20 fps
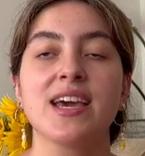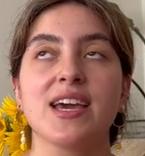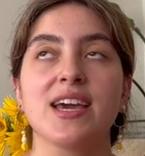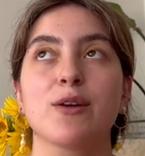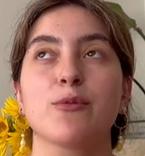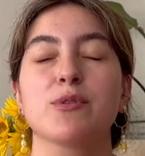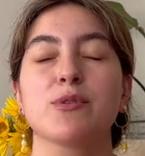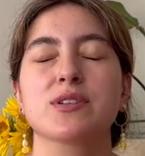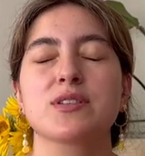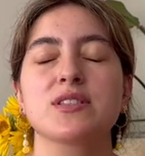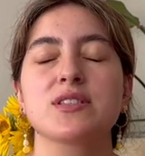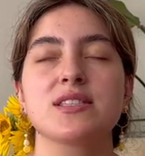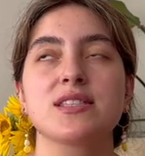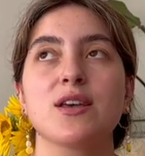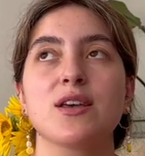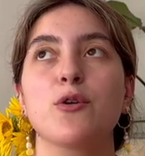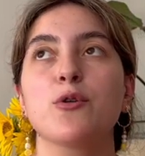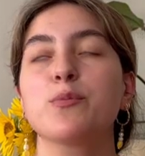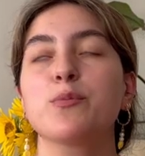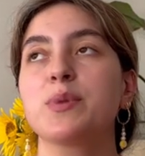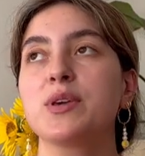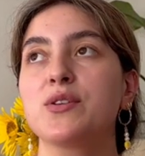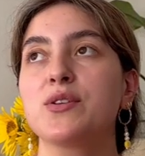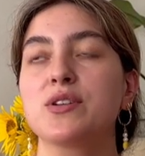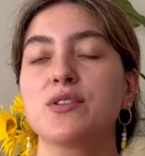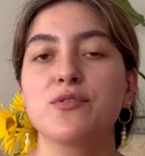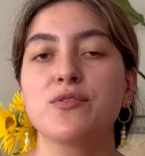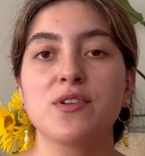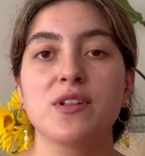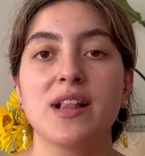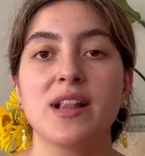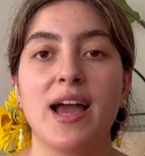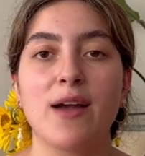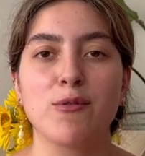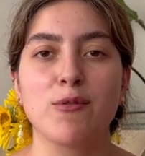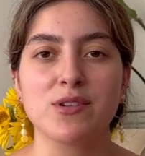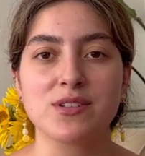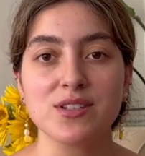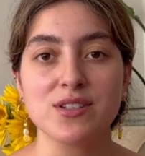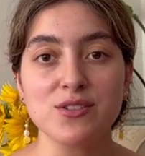It was so beautiful. I
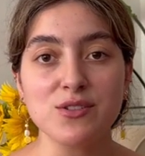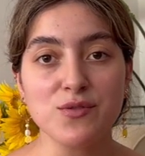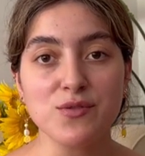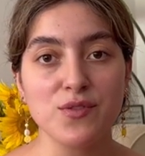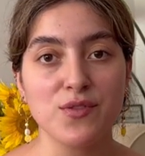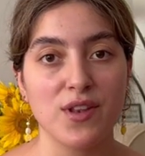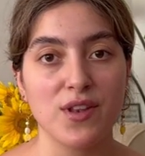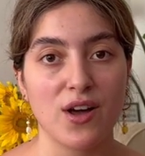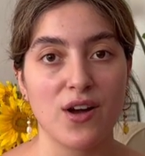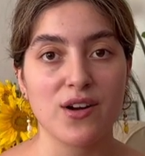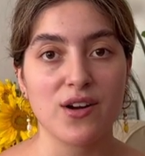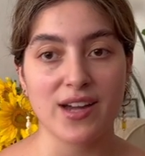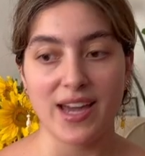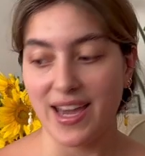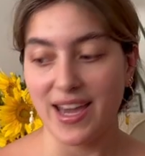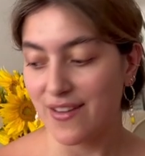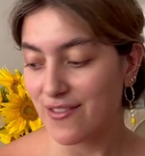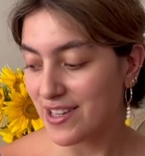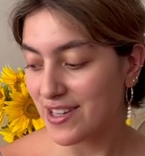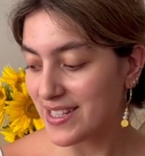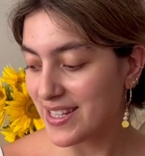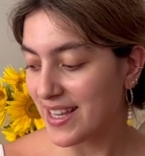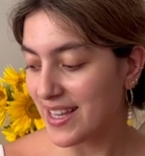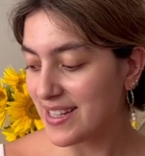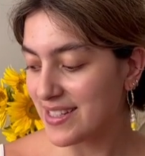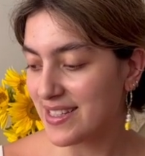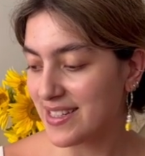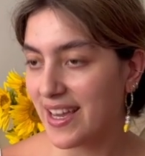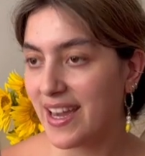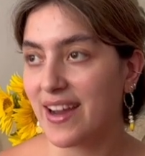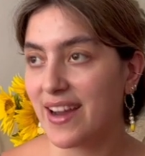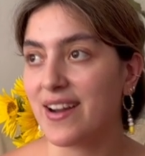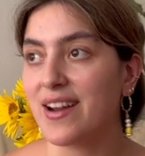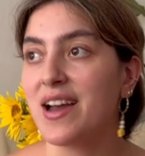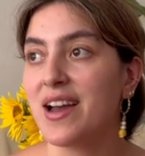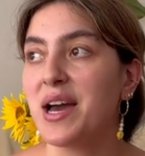wanted to vlog everything there,